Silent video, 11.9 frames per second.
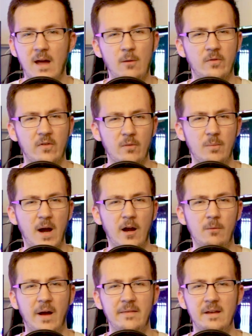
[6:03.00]
that was
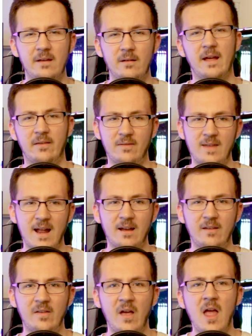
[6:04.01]
inspired by the
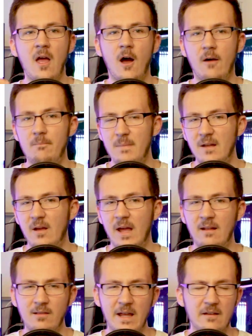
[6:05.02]
aesthetics of mid
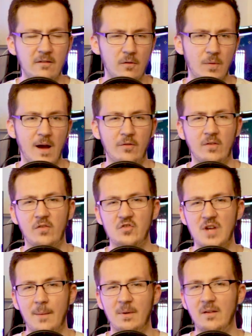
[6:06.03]
and late 2000s
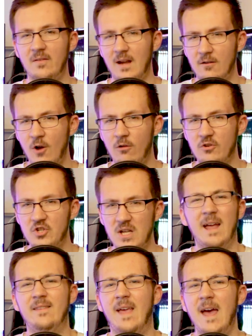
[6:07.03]
Japanese technology,
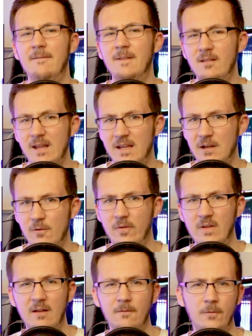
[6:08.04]
is heavily used
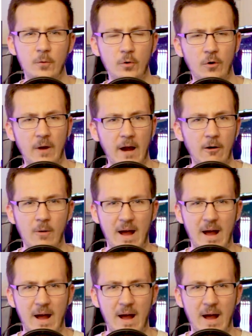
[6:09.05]
in Frutiger Aero